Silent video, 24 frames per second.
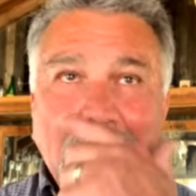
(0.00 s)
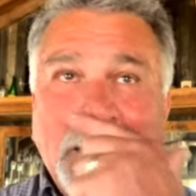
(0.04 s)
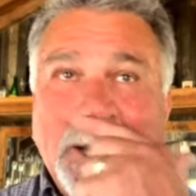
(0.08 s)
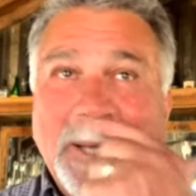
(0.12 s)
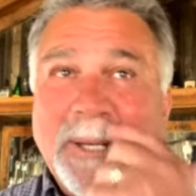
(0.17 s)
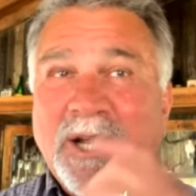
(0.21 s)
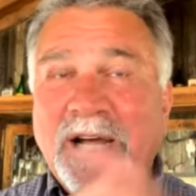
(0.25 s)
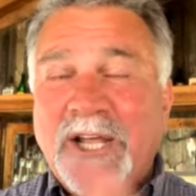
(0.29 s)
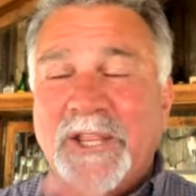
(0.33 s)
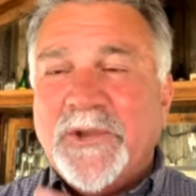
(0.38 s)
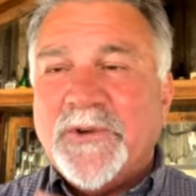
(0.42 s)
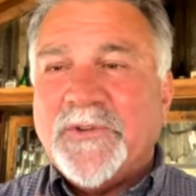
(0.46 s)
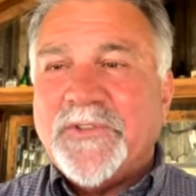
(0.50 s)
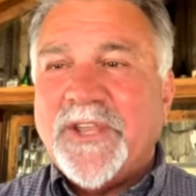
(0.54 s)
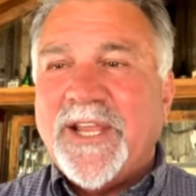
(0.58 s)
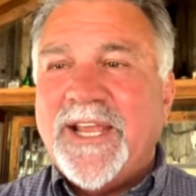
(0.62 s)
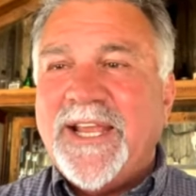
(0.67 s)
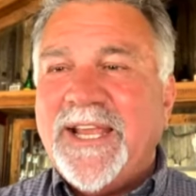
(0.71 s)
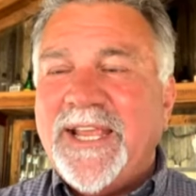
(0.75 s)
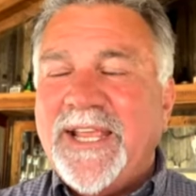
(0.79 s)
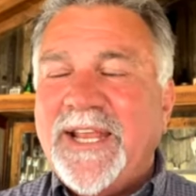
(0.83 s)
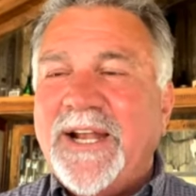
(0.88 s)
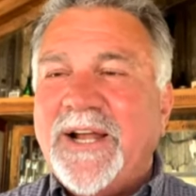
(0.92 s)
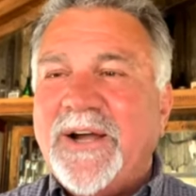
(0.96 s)
Another
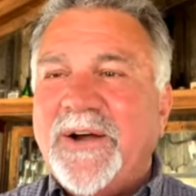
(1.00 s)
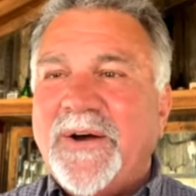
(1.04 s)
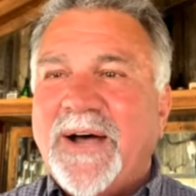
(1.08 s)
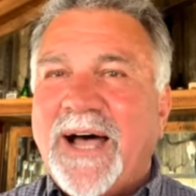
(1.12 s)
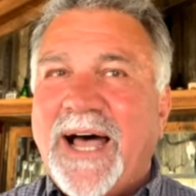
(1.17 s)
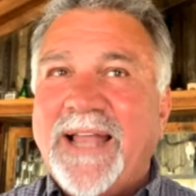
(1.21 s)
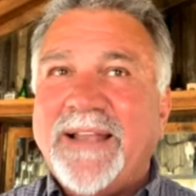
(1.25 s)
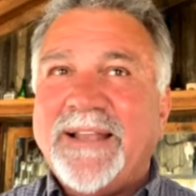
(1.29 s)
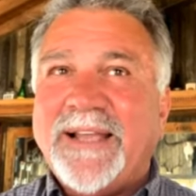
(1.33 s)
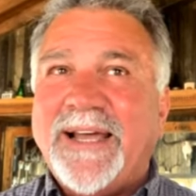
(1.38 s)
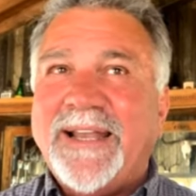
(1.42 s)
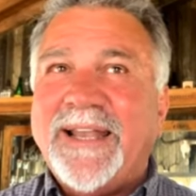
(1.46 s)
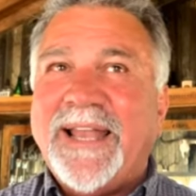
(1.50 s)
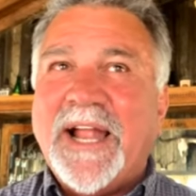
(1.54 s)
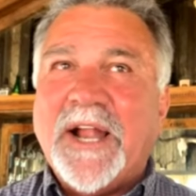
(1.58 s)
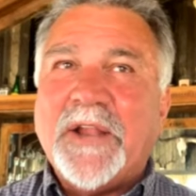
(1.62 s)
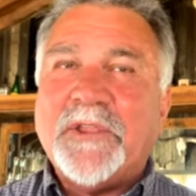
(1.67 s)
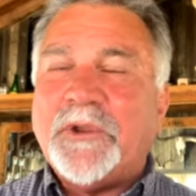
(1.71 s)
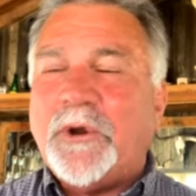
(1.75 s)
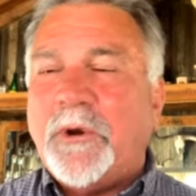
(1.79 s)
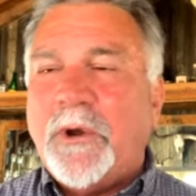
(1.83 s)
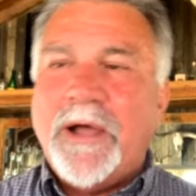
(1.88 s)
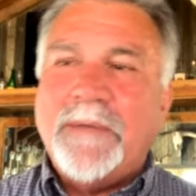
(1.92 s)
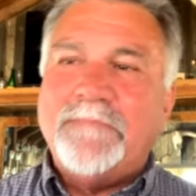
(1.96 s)
thing, you know, I, I like
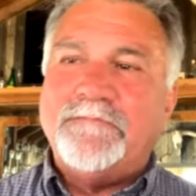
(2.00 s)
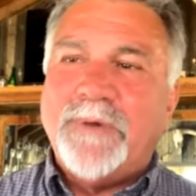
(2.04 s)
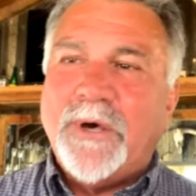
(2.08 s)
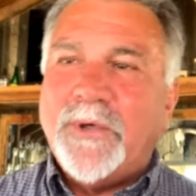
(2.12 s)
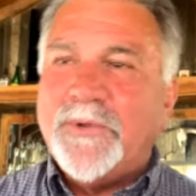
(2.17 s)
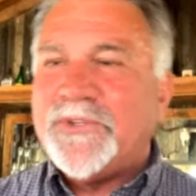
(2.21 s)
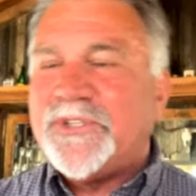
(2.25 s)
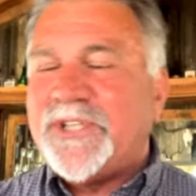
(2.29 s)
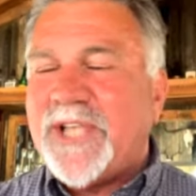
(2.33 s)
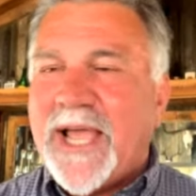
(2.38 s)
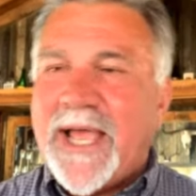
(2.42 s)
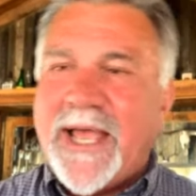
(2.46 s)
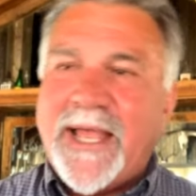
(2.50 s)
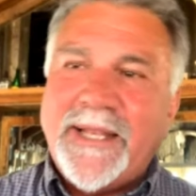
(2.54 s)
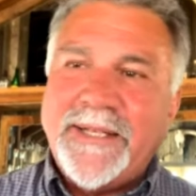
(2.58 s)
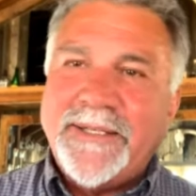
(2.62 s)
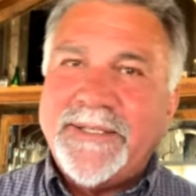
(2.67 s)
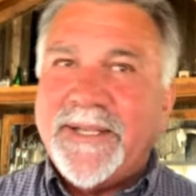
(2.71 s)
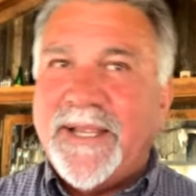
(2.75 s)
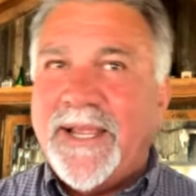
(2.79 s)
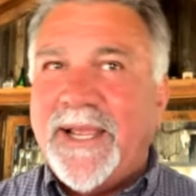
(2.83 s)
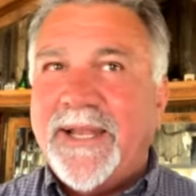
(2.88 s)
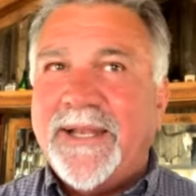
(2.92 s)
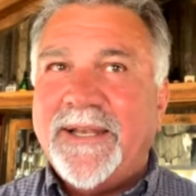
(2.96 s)
to throw out both
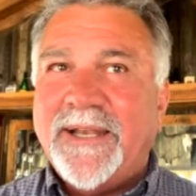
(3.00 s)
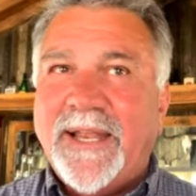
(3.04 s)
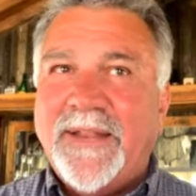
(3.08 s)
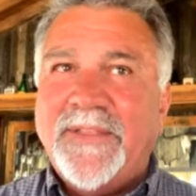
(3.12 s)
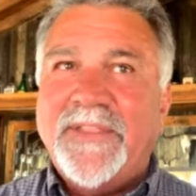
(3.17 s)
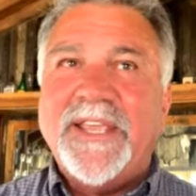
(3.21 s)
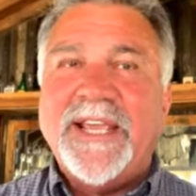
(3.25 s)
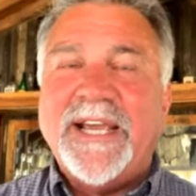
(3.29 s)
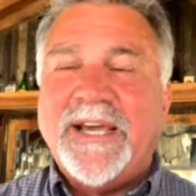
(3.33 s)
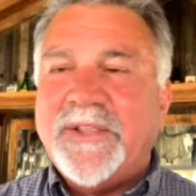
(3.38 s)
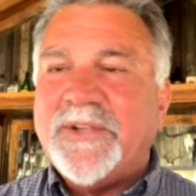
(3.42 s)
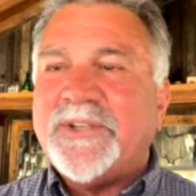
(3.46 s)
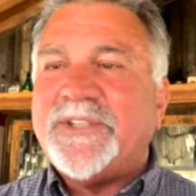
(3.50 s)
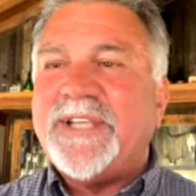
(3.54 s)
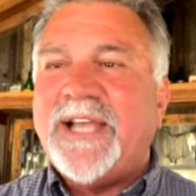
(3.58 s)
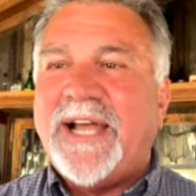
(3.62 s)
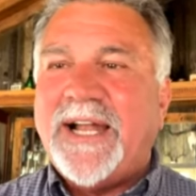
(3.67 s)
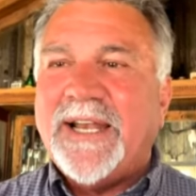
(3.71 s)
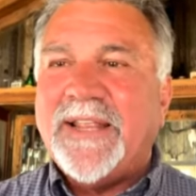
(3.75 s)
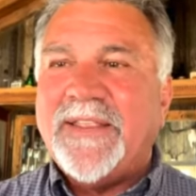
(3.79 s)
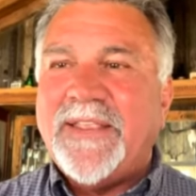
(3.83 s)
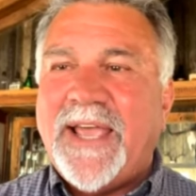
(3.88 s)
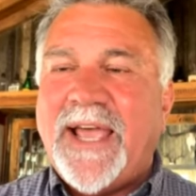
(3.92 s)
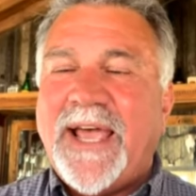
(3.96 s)
sides, and, and, the other
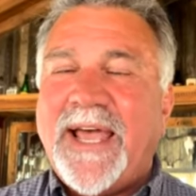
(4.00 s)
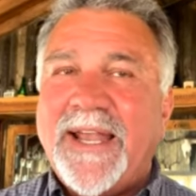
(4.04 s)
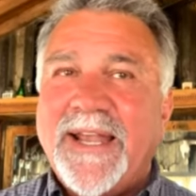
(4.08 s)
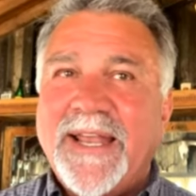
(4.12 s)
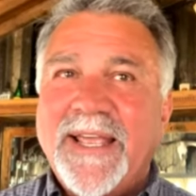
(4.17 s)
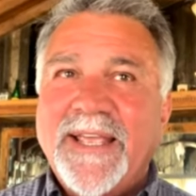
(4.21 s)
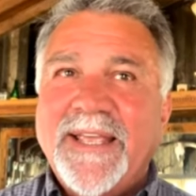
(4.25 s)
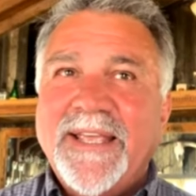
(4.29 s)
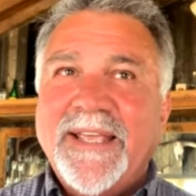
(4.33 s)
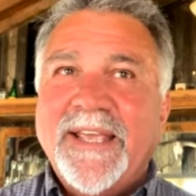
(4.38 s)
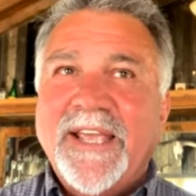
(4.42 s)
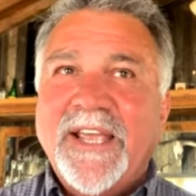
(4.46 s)
side of that,